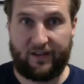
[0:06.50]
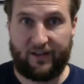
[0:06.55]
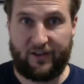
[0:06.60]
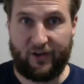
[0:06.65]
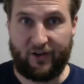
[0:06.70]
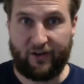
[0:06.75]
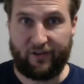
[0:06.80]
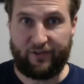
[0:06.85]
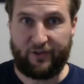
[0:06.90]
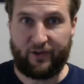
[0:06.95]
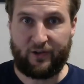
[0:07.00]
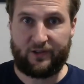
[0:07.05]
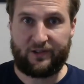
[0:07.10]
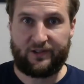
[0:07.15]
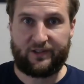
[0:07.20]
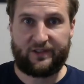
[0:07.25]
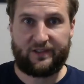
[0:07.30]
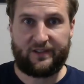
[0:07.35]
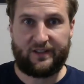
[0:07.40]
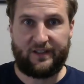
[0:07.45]
Kia ora,
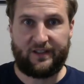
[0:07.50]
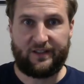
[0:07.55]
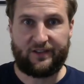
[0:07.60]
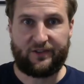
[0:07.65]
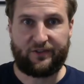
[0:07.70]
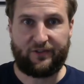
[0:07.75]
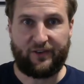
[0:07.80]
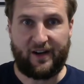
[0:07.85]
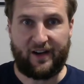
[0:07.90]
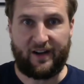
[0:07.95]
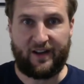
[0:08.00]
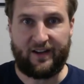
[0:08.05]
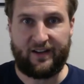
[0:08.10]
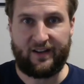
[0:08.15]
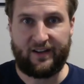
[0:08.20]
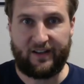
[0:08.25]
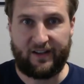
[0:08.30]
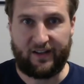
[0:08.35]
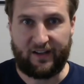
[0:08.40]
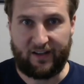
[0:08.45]
folks. It's Friday,
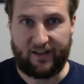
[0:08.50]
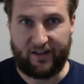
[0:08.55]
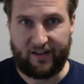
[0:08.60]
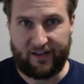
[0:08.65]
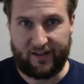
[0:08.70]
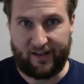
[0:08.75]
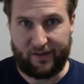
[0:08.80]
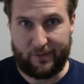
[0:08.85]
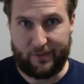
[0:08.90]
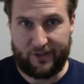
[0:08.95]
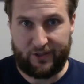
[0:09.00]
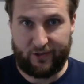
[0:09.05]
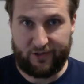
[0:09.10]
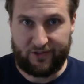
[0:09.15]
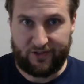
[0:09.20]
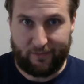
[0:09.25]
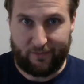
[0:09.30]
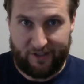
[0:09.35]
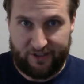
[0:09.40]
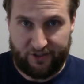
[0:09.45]
and I've been doing
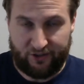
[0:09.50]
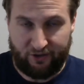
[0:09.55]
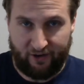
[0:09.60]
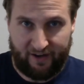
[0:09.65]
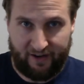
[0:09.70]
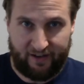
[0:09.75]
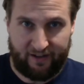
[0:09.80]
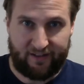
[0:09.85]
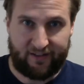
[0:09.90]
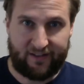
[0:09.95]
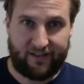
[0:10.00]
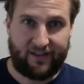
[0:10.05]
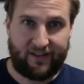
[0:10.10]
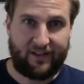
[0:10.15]
some integrating,